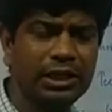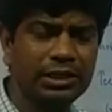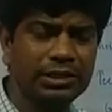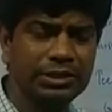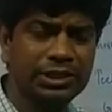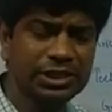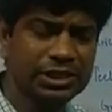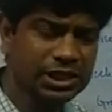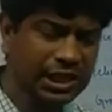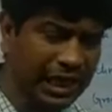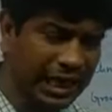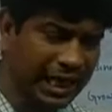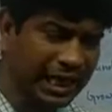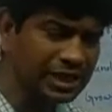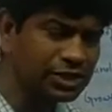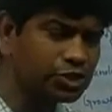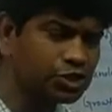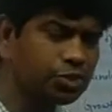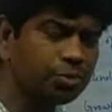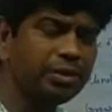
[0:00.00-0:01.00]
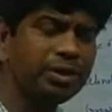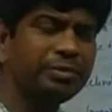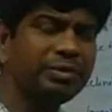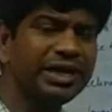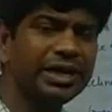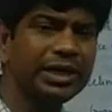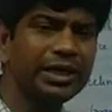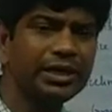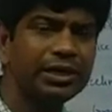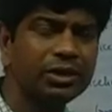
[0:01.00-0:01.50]
This has to be
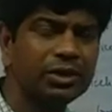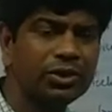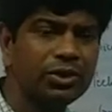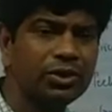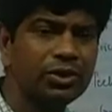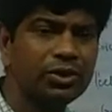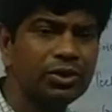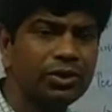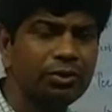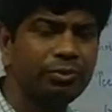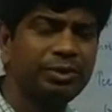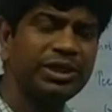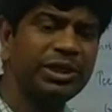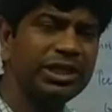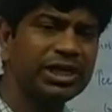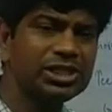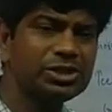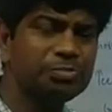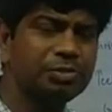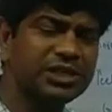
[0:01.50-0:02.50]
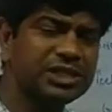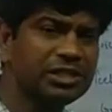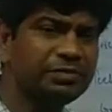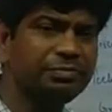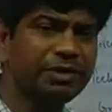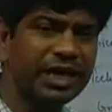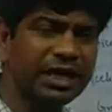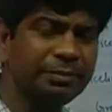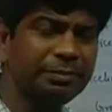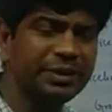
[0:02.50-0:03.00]
made within a
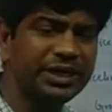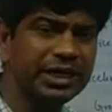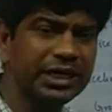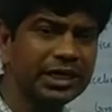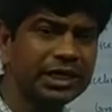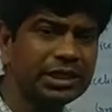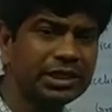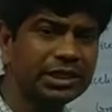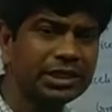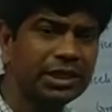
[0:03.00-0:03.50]
specified period,